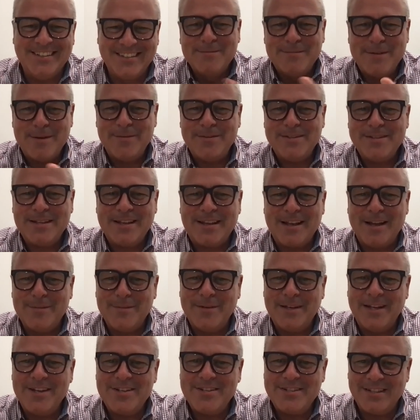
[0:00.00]
Maybe there's a
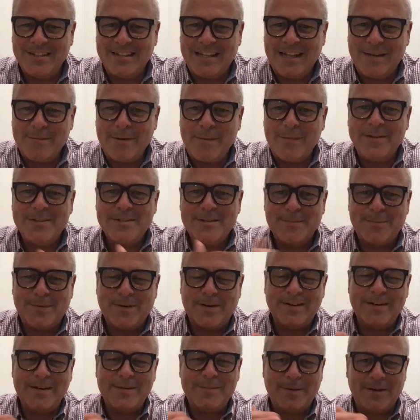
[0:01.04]
combination of that. Maybe it's a
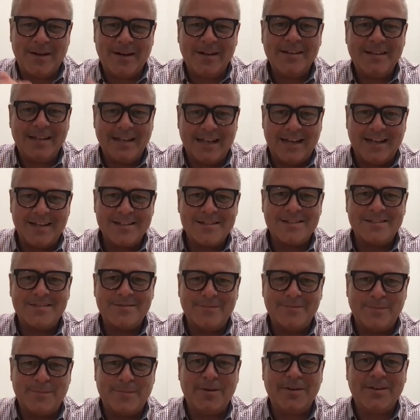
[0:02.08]
party podcast
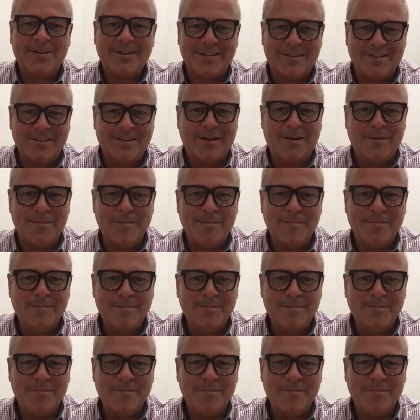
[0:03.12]
book club